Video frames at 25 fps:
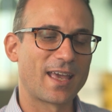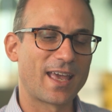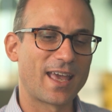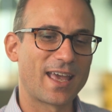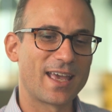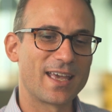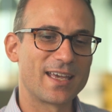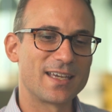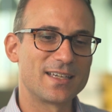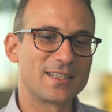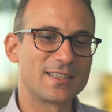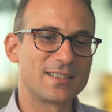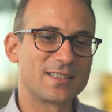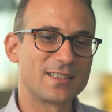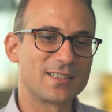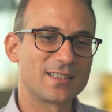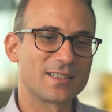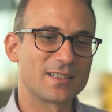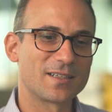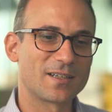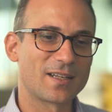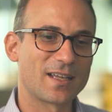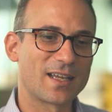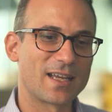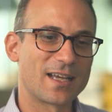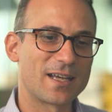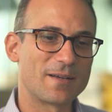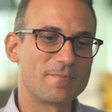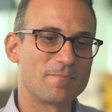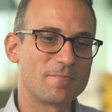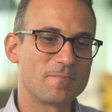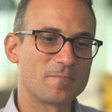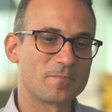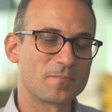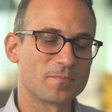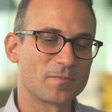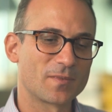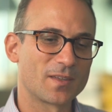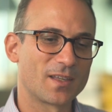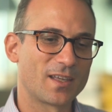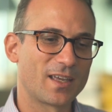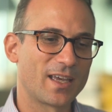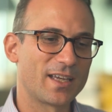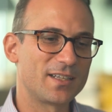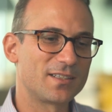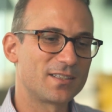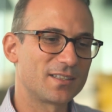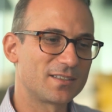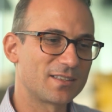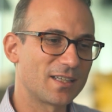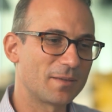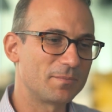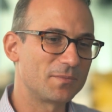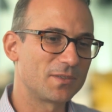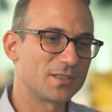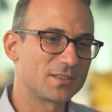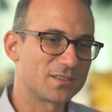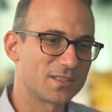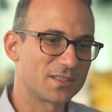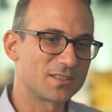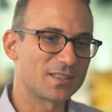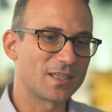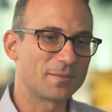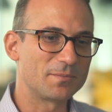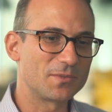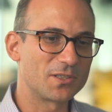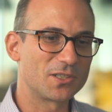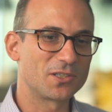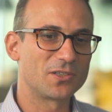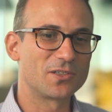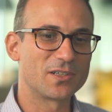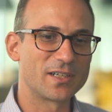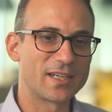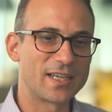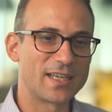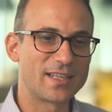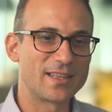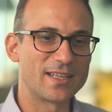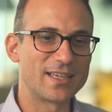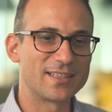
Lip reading: And to some degree,